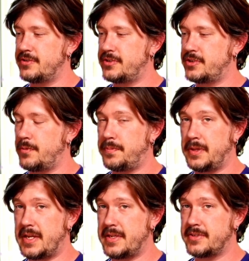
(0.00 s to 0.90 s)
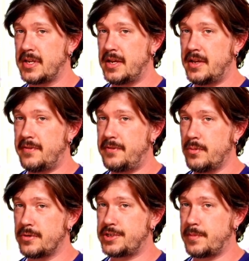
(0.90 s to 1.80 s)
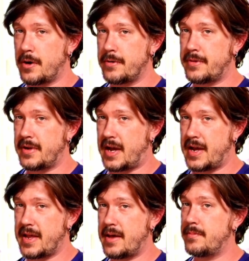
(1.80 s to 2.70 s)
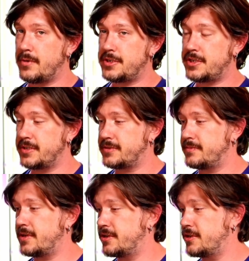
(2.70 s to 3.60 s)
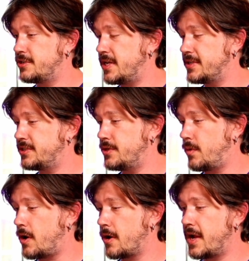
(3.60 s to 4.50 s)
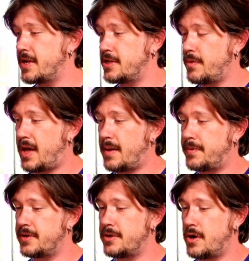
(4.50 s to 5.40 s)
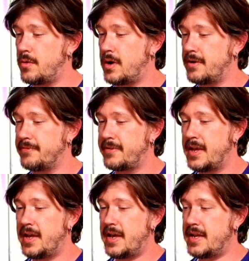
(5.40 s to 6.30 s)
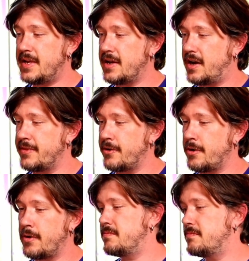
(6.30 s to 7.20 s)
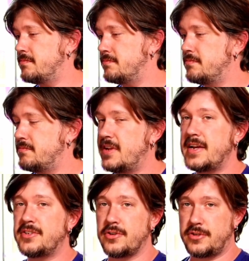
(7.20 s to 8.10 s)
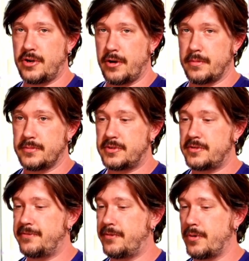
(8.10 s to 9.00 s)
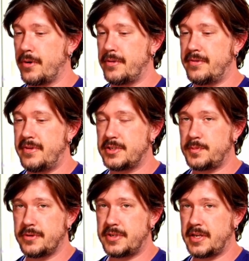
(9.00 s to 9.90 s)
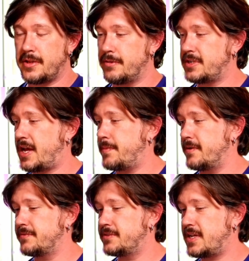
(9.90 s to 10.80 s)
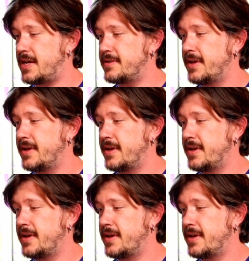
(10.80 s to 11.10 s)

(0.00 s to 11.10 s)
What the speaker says: so please, if you are smarter than I am, which is a good chance you are, and you happen to know of any other nicer terms for this particular type of stud,